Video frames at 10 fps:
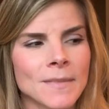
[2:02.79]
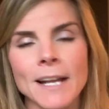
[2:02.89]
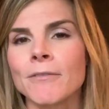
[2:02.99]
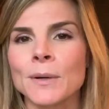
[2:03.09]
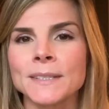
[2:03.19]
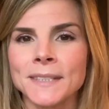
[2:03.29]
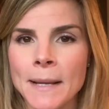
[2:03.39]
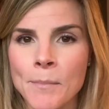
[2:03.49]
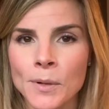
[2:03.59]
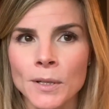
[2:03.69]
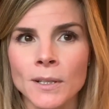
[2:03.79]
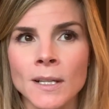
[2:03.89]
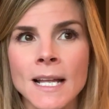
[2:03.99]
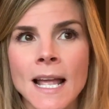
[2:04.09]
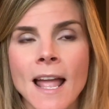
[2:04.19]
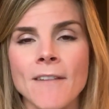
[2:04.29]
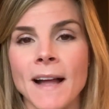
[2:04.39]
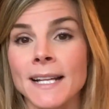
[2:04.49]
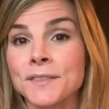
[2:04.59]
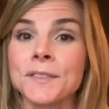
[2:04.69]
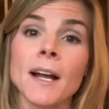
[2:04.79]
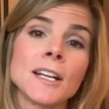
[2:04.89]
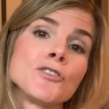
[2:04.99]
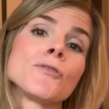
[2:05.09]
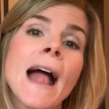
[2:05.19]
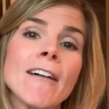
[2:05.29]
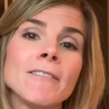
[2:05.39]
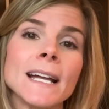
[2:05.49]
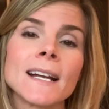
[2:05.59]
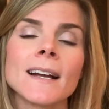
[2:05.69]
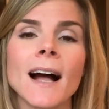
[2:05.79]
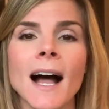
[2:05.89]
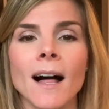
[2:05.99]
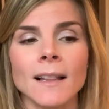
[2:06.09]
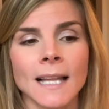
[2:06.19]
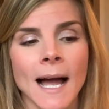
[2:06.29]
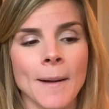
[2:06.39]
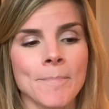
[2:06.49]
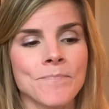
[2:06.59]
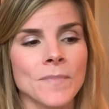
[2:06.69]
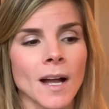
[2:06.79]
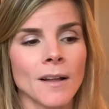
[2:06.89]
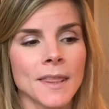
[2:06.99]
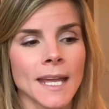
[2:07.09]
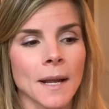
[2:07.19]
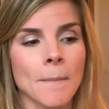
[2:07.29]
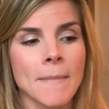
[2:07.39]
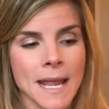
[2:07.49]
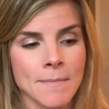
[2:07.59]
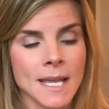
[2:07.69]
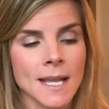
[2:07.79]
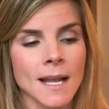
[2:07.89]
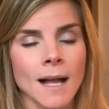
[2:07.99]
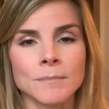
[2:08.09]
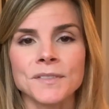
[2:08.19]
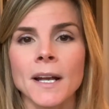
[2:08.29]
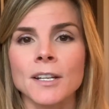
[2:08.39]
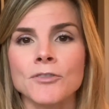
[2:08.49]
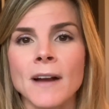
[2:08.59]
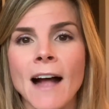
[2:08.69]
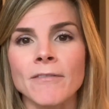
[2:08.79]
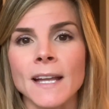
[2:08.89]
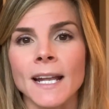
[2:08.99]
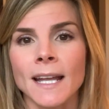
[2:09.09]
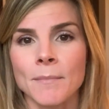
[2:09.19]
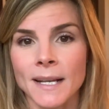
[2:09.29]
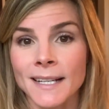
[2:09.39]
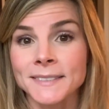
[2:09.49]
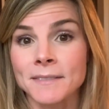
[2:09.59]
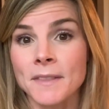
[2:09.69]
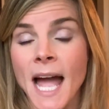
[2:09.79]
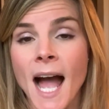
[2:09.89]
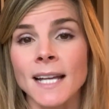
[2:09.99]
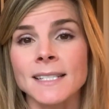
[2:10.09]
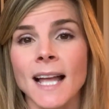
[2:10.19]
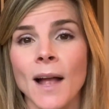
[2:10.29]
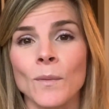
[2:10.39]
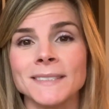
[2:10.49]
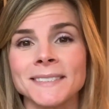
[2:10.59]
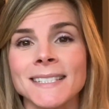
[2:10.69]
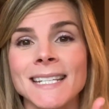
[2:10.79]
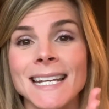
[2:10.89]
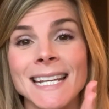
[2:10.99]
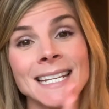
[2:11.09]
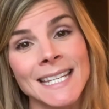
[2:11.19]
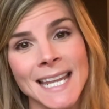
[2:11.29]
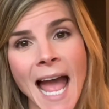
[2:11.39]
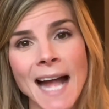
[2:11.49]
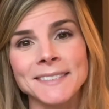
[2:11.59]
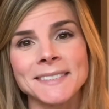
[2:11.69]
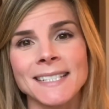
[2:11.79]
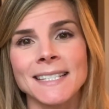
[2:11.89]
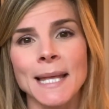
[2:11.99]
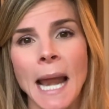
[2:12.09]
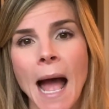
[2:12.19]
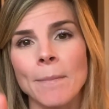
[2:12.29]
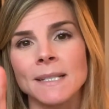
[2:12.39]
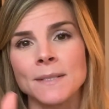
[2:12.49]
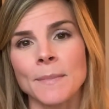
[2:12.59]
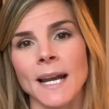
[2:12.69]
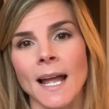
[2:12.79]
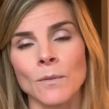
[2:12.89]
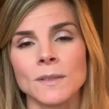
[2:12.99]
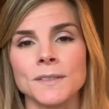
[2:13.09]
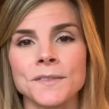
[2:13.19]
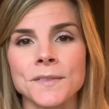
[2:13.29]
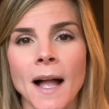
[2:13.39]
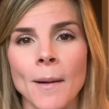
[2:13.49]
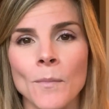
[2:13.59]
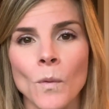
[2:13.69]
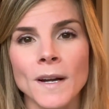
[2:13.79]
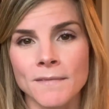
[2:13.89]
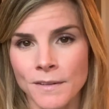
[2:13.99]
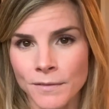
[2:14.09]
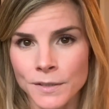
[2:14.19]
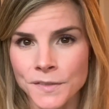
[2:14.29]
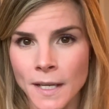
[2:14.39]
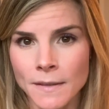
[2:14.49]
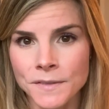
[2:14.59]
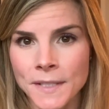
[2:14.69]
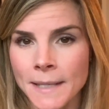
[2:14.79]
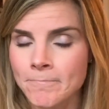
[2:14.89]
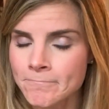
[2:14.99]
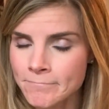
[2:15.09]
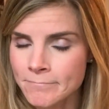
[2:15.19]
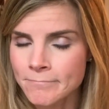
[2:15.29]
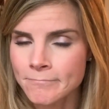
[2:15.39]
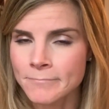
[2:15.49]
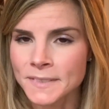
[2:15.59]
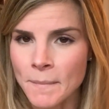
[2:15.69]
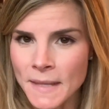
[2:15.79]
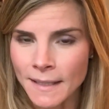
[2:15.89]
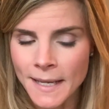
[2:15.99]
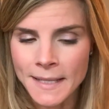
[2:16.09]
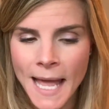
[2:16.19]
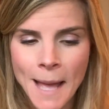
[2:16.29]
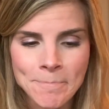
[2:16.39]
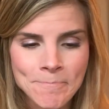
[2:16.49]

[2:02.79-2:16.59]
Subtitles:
Like for example, if I get stuck in traffic, I'll think maybe I'm stuck in traffic and because of that, I wasn't in the accident that happened, but I was one of the first on the scene. Something like that.